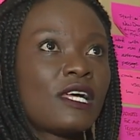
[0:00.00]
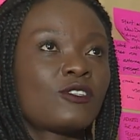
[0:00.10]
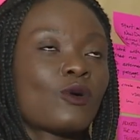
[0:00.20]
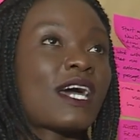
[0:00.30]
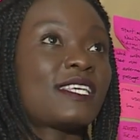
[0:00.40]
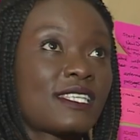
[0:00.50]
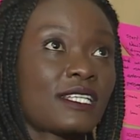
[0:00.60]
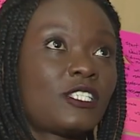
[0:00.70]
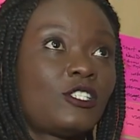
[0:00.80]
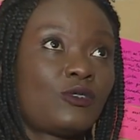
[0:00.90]
So I
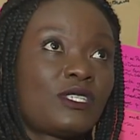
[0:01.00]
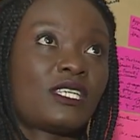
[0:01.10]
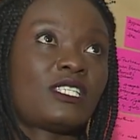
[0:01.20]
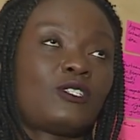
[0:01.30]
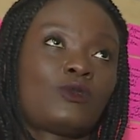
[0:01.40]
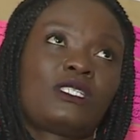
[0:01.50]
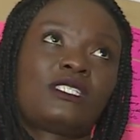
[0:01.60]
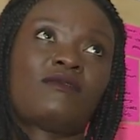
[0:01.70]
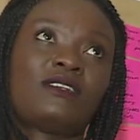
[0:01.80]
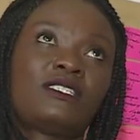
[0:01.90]
started using it in
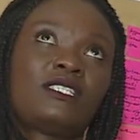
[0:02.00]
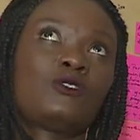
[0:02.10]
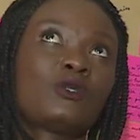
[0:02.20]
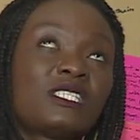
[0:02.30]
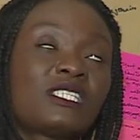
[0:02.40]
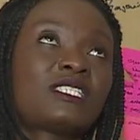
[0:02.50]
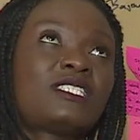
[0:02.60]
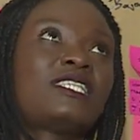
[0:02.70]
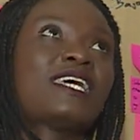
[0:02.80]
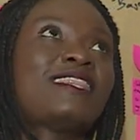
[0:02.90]

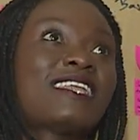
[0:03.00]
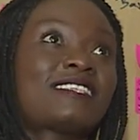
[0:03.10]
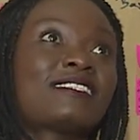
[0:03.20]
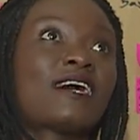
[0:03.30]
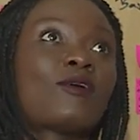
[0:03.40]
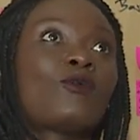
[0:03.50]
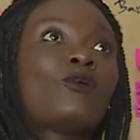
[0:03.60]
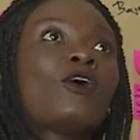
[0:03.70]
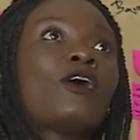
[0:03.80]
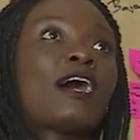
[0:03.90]
2016, and that's
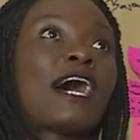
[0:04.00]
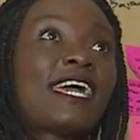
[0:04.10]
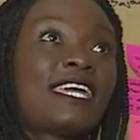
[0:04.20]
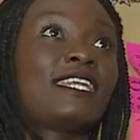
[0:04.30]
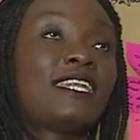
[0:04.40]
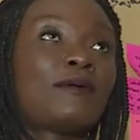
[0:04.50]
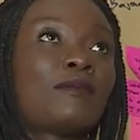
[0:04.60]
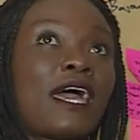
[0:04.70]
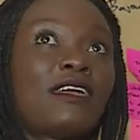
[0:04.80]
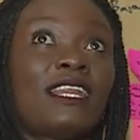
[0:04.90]
how I ended up.
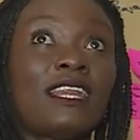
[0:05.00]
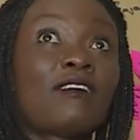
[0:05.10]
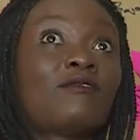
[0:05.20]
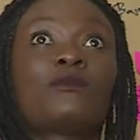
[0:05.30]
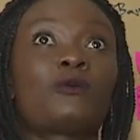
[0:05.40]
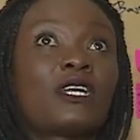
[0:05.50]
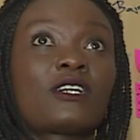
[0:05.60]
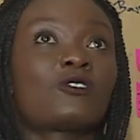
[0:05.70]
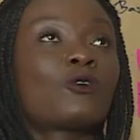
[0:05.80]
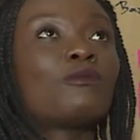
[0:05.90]
I loved the
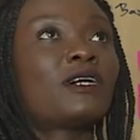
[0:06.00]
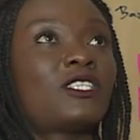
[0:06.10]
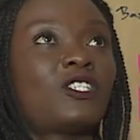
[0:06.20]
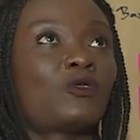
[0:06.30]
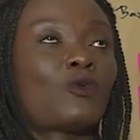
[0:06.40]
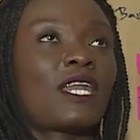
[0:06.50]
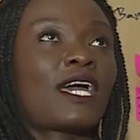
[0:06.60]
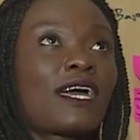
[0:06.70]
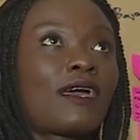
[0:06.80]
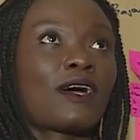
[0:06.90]
product so much. When
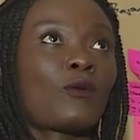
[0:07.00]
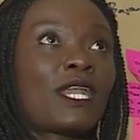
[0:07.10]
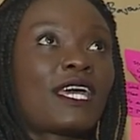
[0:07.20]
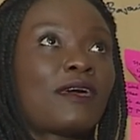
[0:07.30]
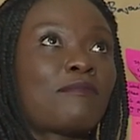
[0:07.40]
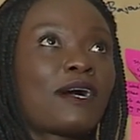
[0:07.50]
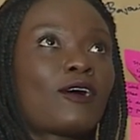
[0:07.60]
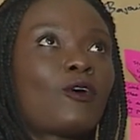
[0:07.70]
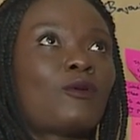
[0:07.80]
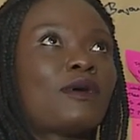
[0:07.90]
I came
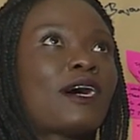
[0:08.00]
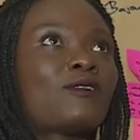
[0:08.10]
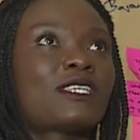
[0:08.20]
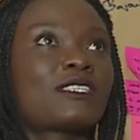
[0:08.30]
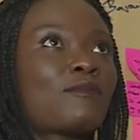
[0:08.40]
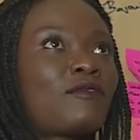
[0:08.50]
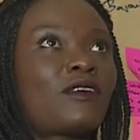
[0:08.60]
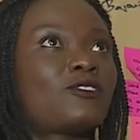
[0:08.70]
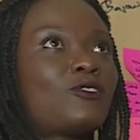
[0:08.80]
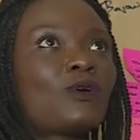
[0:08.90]
back home, I was asking my
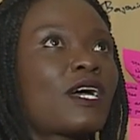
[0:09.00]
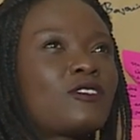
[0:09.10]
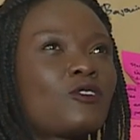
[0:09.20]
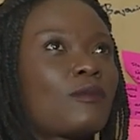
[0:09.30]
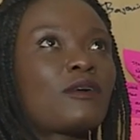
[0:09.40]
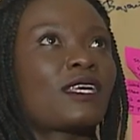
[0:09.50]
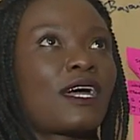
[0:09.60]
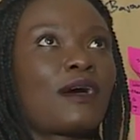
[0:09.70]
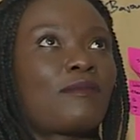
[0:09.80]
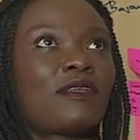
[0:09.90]
friends, do you guys know about the
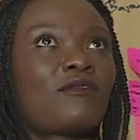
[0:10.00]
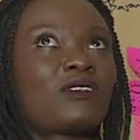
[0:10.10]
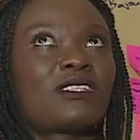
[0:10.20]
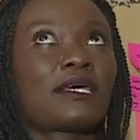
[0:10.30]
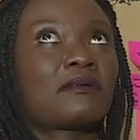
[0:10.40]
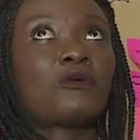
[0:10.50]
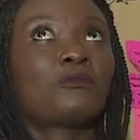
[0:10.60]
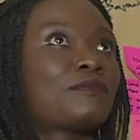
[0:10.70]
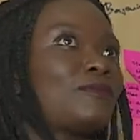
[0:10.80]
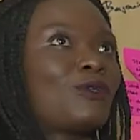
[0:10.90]
cup? And everyone's like,
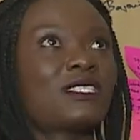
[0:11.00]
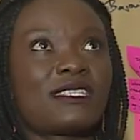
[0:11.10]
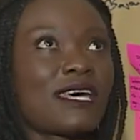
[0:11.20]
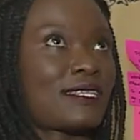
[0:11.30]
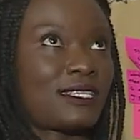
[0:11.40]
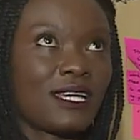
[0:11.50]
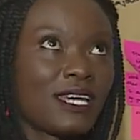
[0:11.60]
nope, what is that?